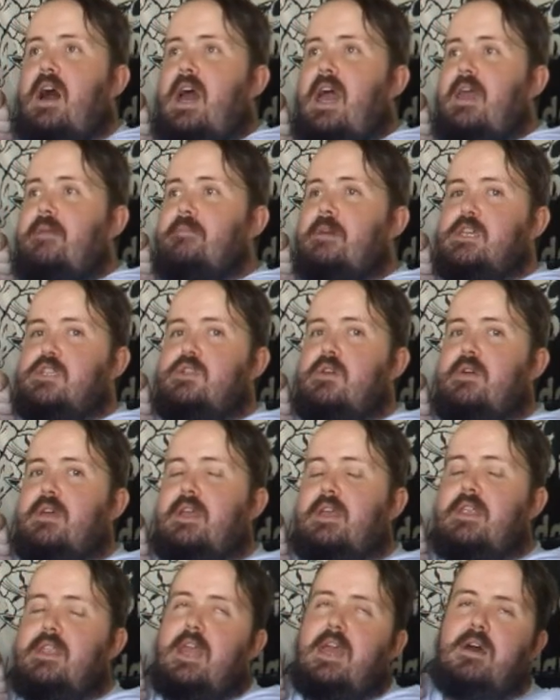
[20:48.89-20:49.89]
I must
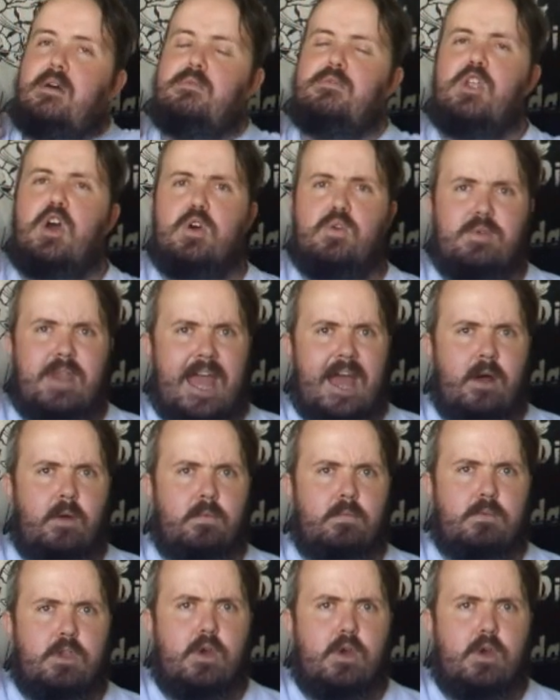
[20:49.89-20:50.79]
know now.